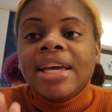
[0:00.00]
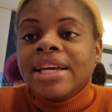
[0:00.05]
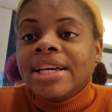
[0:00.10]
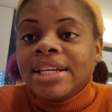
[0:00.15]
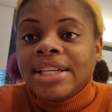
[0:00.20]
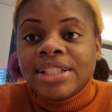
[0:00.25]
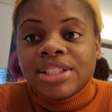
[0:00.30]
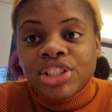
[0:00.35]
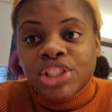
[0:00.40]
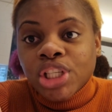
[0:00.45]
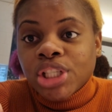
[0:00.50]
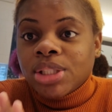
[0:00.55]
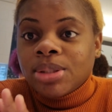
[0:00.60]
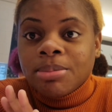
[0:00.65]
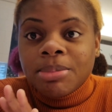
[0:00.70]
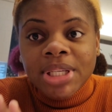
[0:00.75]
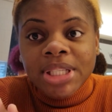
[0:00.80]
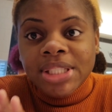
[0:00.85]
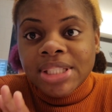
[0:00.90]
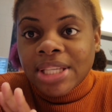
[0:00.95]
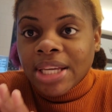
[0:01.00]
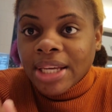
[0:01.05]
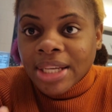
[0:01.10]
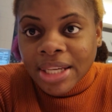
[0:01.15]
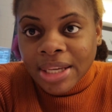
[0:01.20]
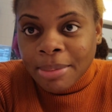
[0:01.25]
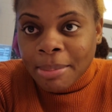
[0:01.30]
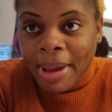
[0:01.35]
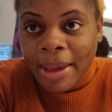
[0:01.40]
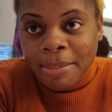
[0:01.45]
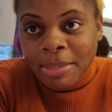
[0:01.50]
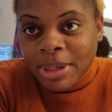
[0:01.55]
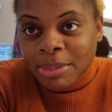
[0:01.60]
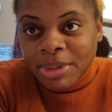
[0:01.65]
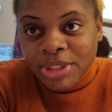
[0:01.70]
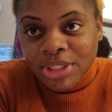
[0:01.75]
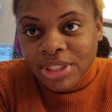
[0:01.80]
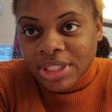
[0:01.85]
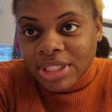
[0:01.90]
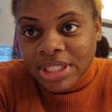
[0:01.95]
it's just me taking my
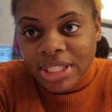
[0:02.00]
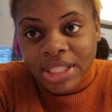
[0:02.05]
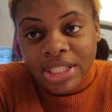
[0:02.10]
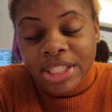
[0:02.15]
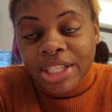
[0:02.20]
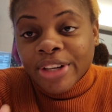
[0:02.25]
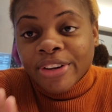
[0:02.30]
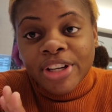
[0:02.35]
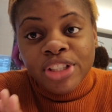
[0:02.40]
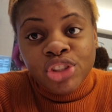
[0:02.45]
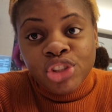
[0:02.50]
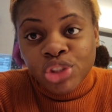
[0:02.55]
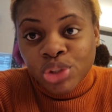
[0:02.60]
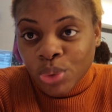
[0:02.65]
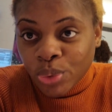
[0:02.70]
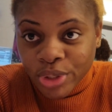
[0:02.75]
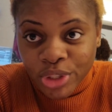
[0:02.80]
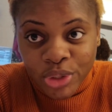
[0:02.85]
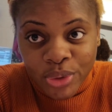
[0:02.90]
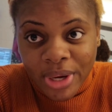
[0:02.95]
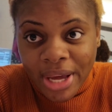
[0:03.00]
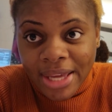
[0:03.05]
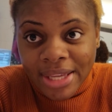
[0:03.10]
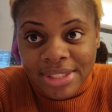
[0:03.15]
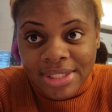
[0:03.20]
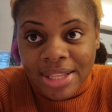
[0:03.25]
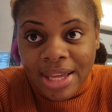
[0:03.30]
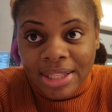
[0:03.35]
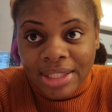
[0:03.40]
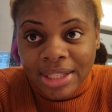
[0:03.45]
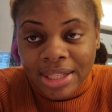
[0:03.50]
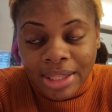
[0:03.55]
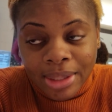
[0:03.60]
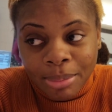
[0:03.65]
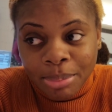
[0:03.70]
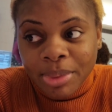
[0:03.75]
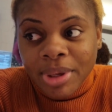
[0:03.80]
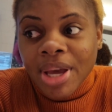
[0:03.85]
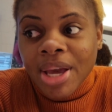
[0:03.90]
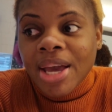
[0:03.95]
baby to the daycare and showing you guys that
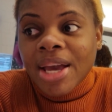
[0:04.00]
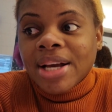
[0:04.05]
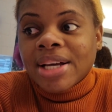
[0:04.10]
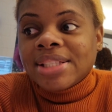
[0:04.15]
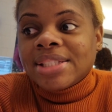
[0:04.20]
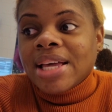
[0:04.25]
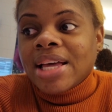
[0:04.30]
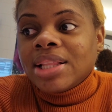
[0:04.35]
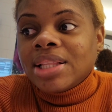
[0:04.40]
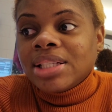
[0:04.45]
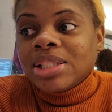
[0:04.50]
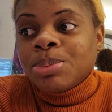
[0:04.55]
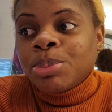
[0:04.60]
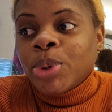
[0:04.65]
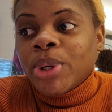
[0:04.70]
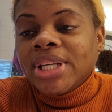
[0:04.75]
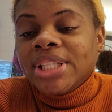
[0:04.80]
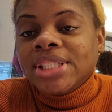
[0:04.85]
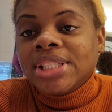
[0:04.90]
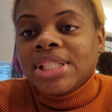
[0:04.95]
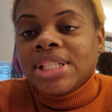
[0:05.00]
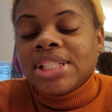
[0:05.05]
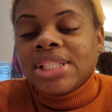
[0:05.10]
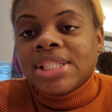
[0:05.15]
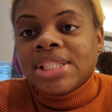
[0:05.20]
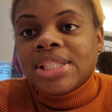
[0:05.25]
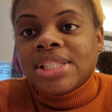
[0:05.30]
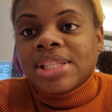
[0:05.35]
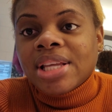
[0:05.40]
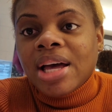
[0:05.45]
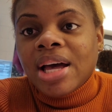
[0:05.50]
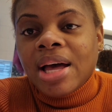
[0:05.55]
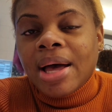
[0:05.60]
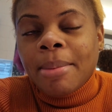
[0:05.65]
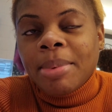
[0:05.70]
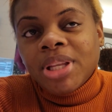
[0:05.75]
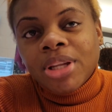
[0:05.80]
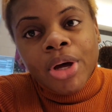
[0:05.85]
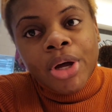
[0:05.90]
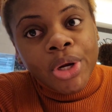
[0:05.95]
clip, because at this point it's
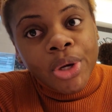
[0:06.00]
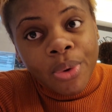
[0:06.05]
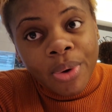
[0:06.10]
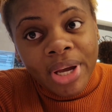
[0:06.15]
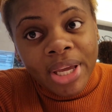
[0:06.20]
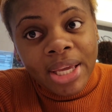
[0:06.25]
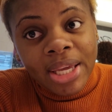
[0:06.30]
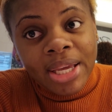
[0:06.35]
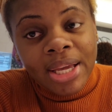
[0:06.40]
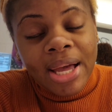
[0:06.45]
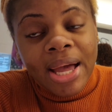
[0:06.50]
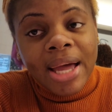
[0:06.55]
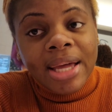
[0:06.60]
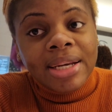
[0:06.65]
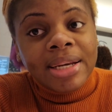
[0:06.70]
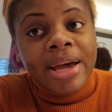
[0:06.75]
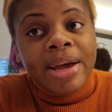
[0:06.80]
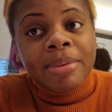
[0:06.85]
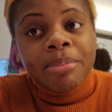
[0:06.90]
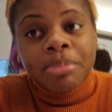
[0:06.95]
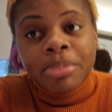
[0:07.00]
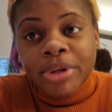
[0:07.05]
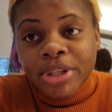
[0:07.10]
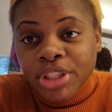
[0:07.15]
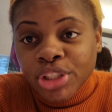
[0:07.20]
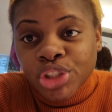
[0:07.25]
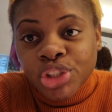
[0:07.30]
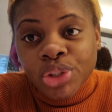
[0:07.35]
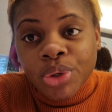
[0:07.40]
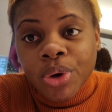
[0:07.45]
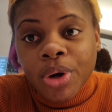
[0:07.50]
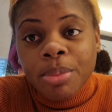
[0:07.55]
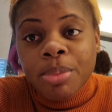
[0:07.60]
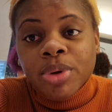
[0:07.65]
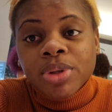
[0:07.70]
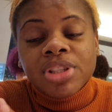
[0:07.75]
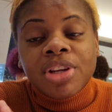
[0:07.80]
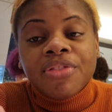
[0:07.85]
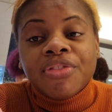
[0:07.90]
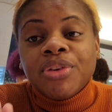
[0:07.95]
a bit annoying and I'm pretty sure
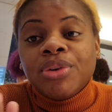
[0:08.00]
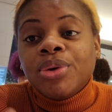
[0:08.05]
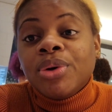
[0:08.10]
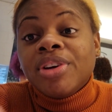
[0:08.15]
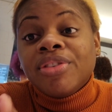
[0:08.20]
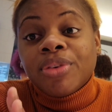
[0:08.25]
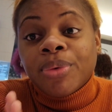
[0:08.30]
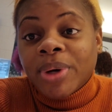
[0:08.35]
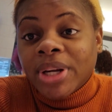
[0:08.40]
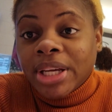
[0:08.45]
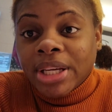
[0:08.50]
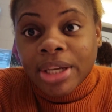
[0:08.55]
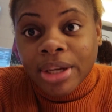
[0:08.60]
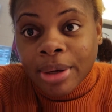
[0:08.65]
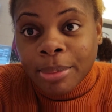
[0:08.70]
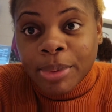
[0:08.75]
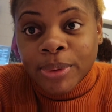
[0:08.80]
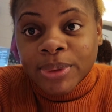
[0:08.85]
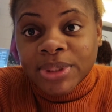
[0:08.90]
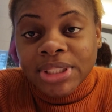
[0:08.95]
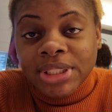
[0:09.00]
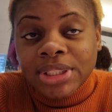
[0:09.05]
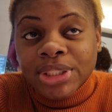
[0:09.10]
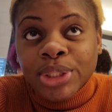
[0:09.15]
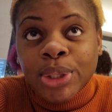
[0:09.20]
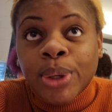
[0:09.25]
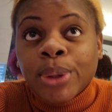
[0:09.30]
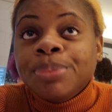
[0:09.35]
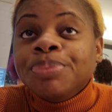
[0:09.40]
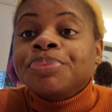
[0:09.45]
most of you don't even want to hear about it. So